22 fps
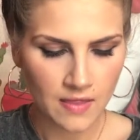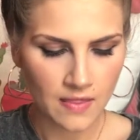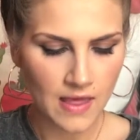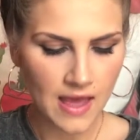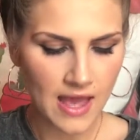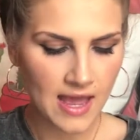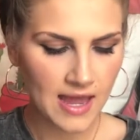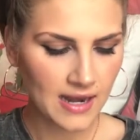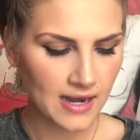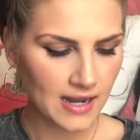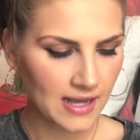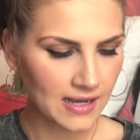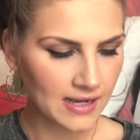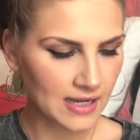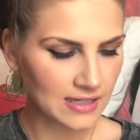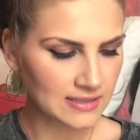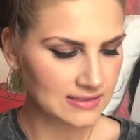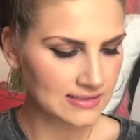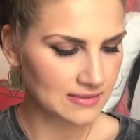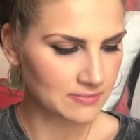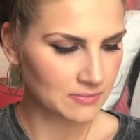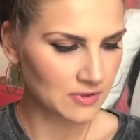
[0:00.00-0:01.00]
Then I
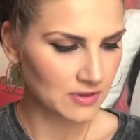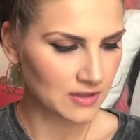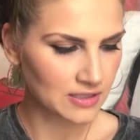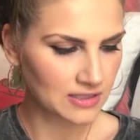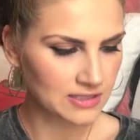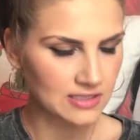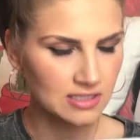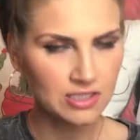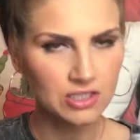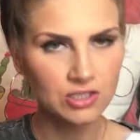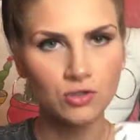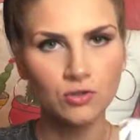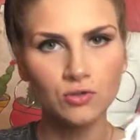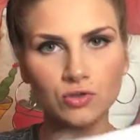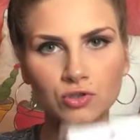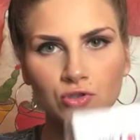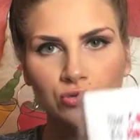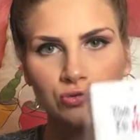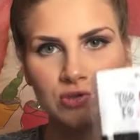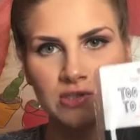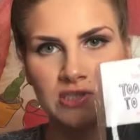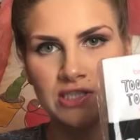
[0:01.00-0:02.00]
got some of these little
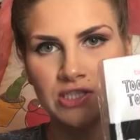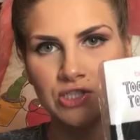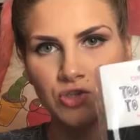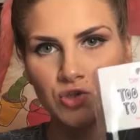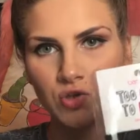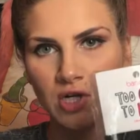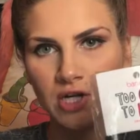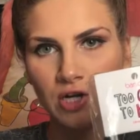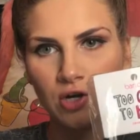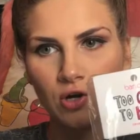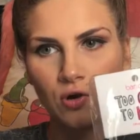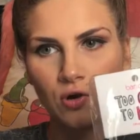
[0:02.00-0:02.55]
koozie drink